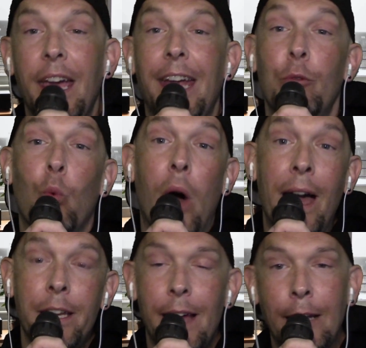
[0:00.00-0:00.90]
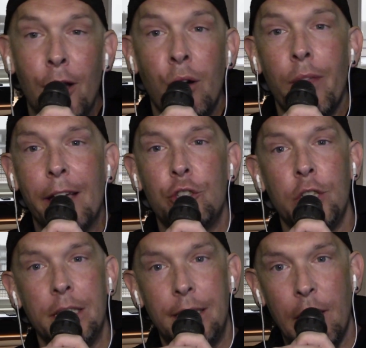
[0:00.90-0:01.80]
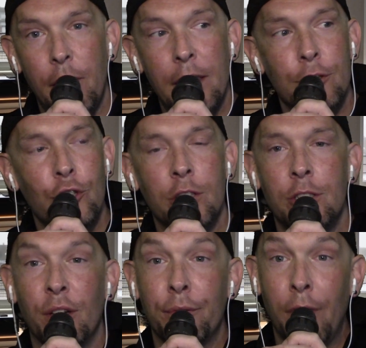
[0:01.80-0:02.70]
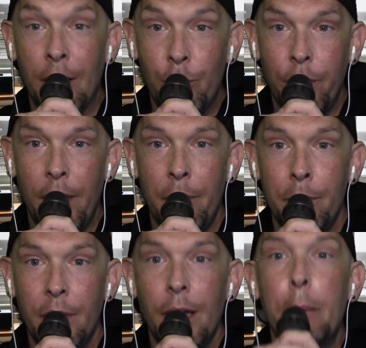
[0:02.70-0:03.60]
And why did I know that she did this just to fuck with them?